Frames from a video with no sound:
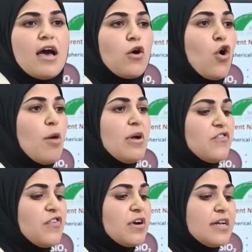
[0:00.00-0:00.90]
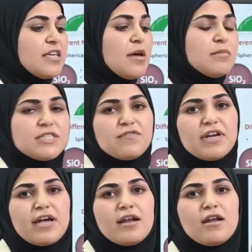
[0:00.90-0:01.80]
cobalt ferrite
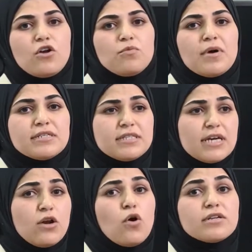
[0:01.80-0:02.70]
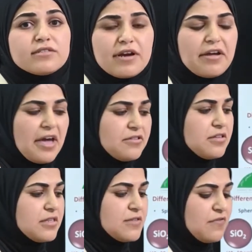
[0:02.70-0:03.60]
hemispherical nanoparticle or
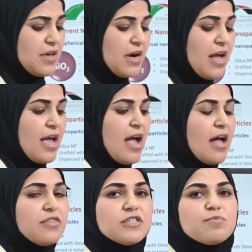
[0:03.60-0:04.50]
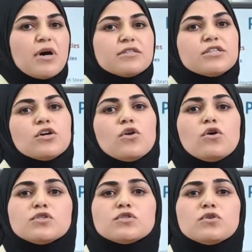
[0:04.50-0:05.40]
truncated sphere, and this particle
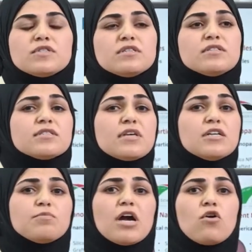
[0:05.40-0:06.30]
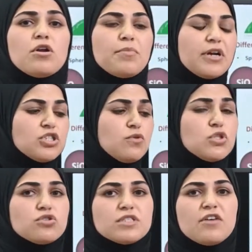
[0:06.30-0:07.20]
also synthesized by collaboration with
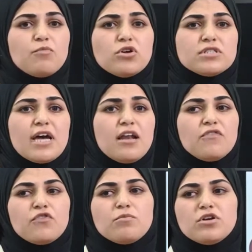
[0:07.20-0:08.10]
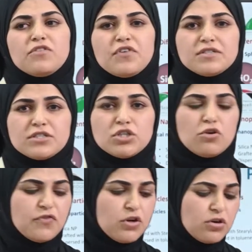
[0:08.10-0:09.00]
Joseph Portale from University
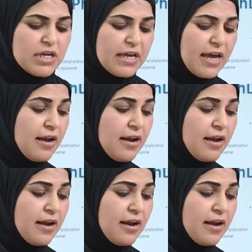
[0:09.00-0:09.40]
of Groningen,